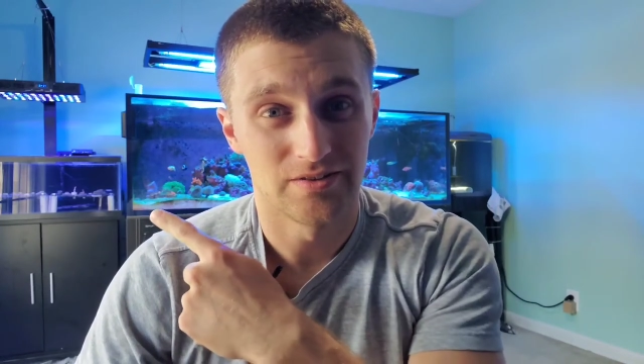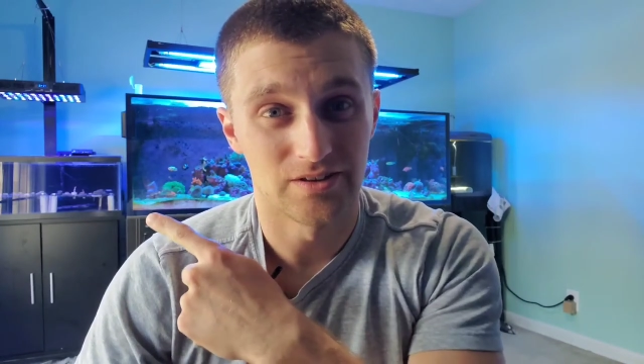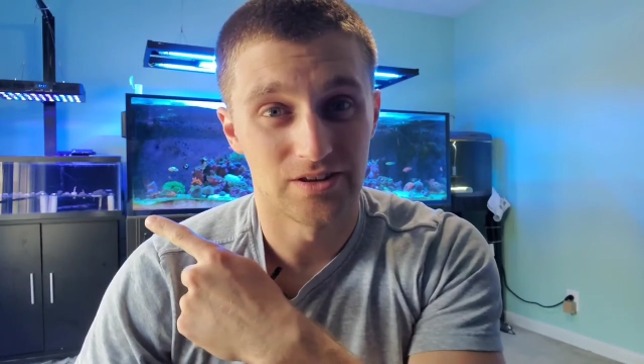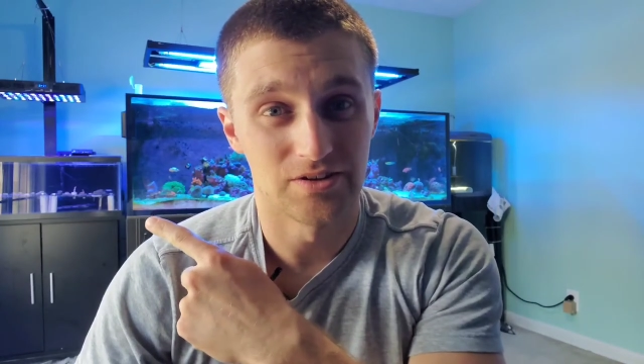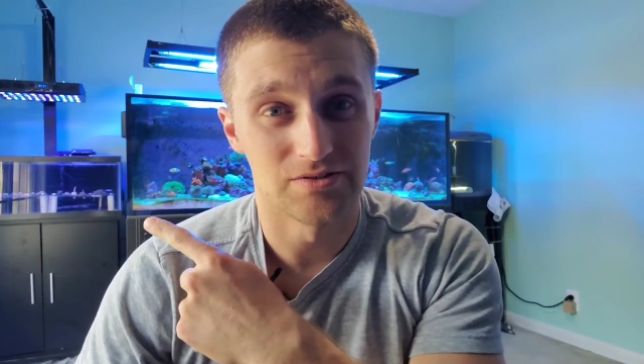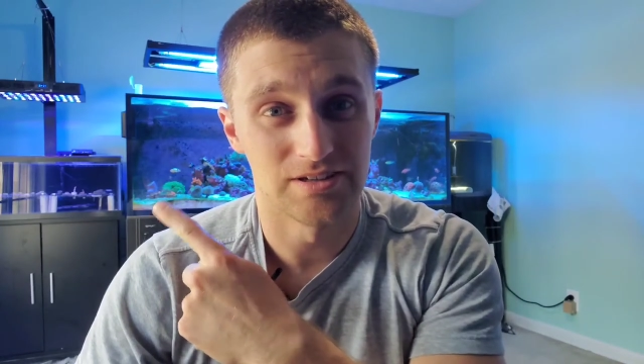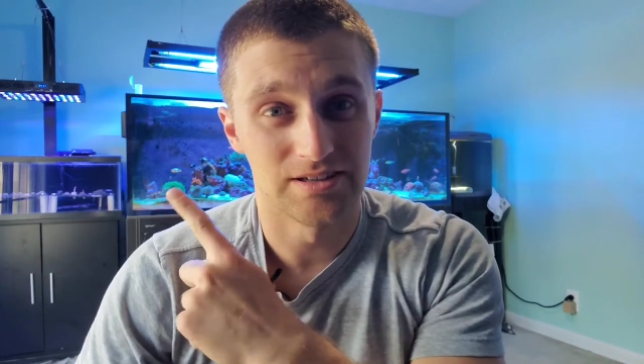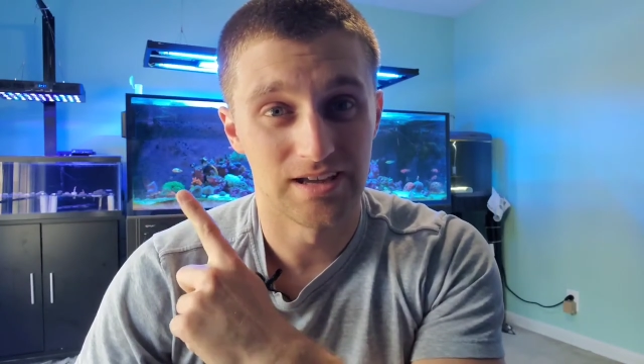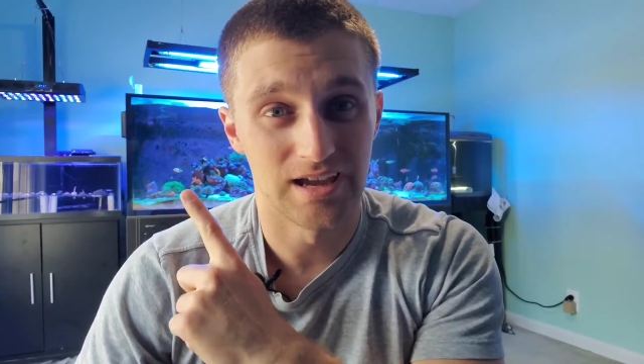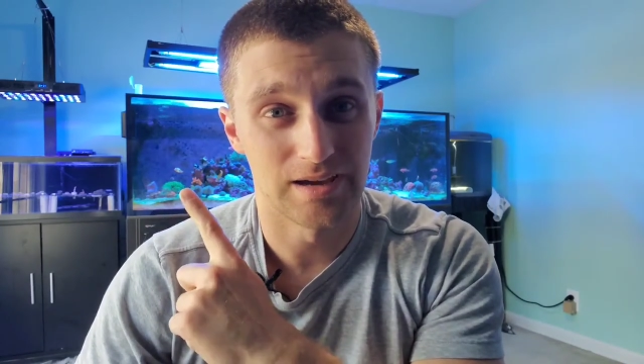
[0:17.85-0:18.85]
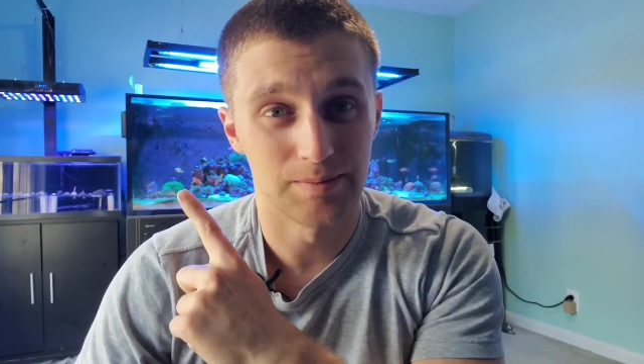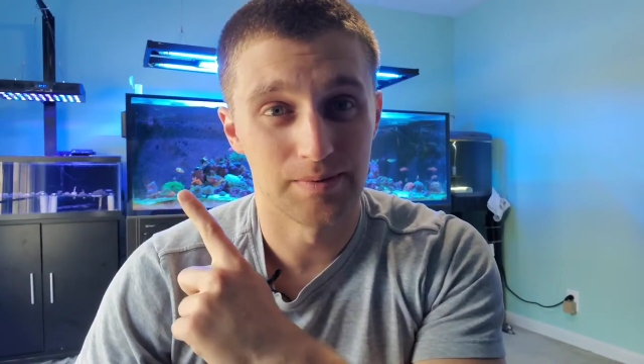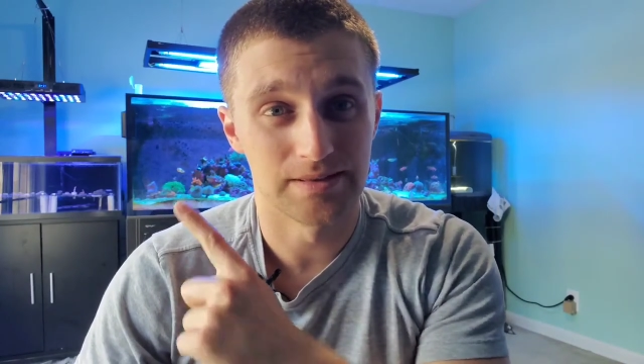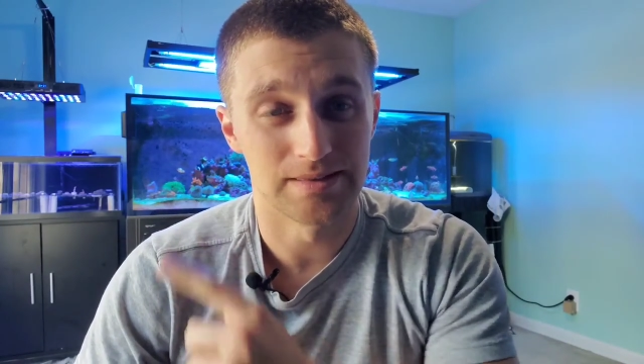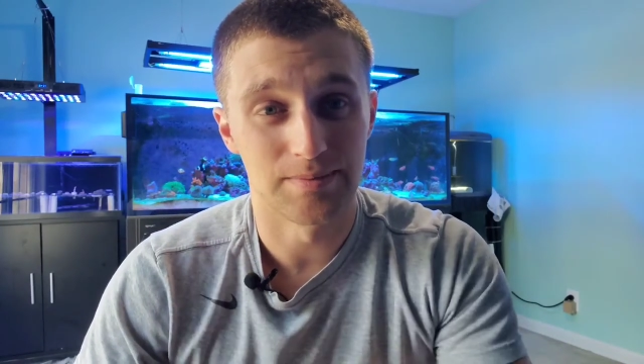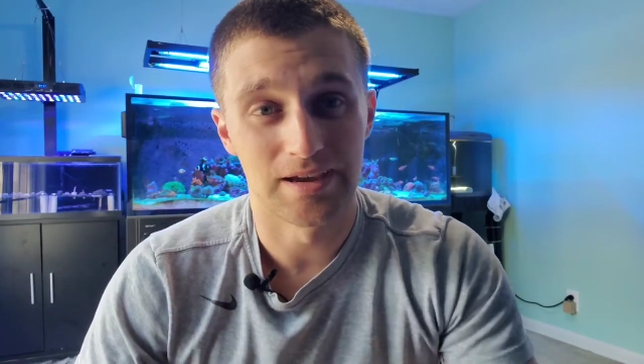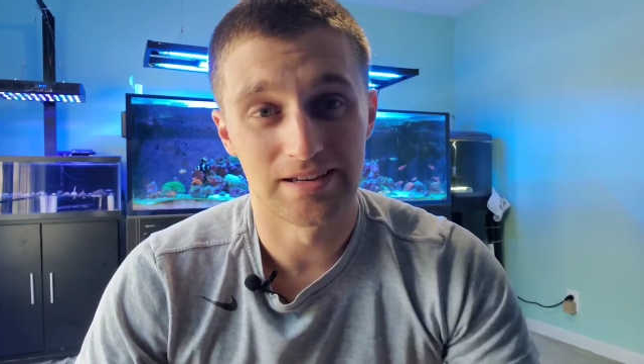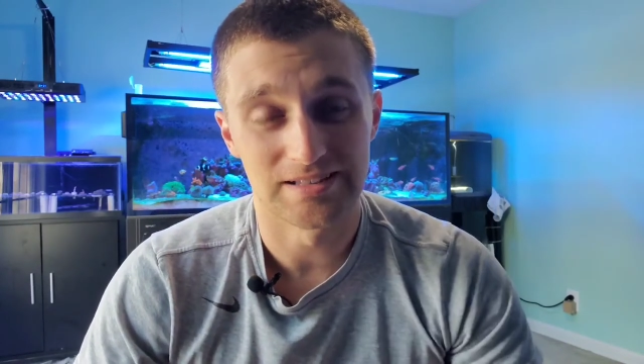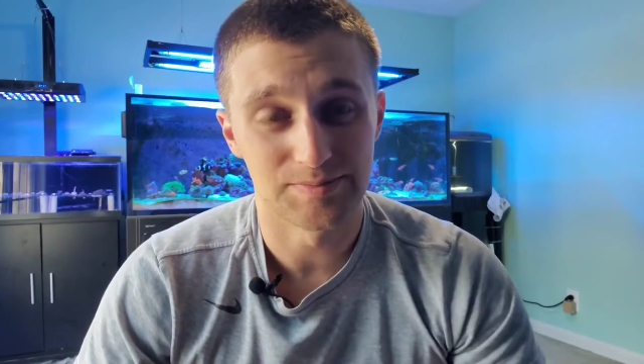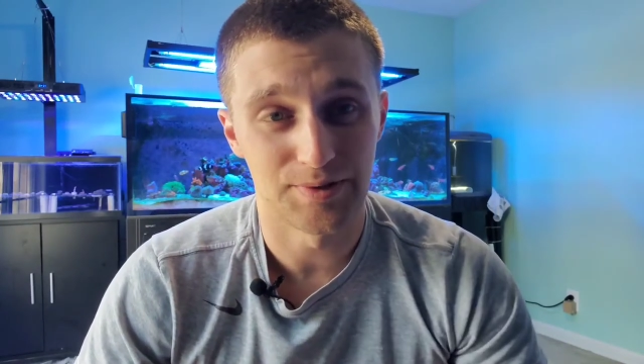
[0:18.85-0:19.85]
the QT tank, but the
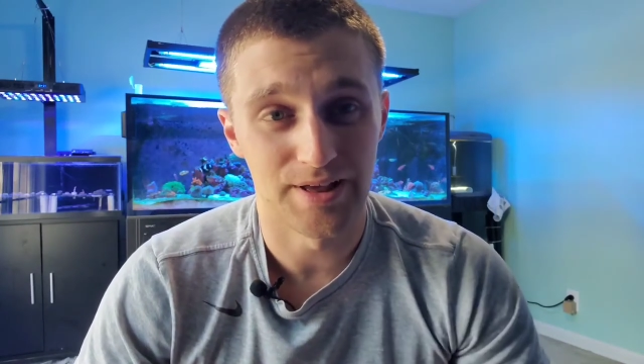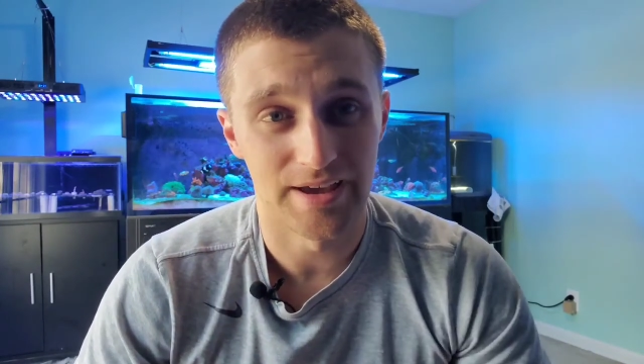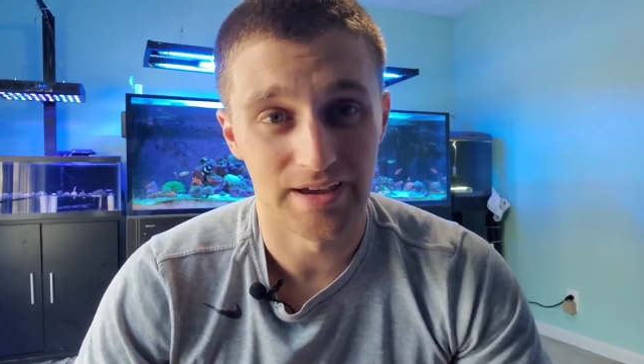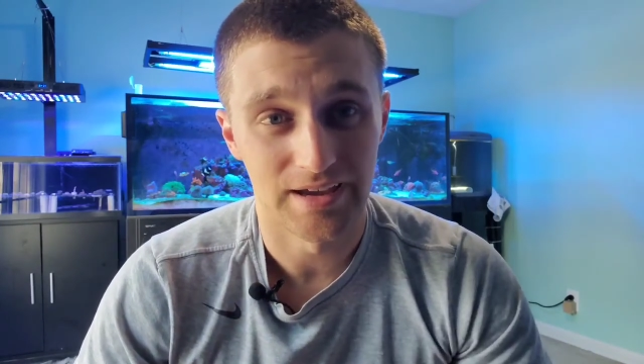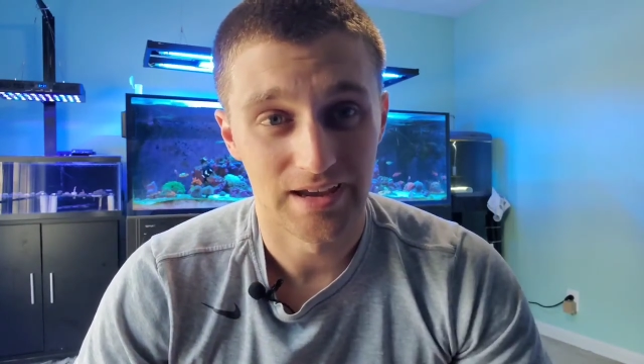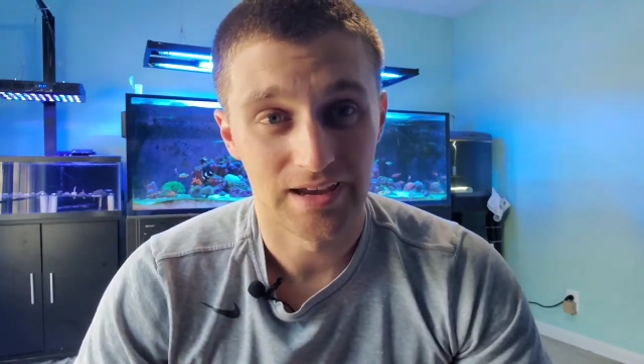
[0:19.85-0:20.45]
main display.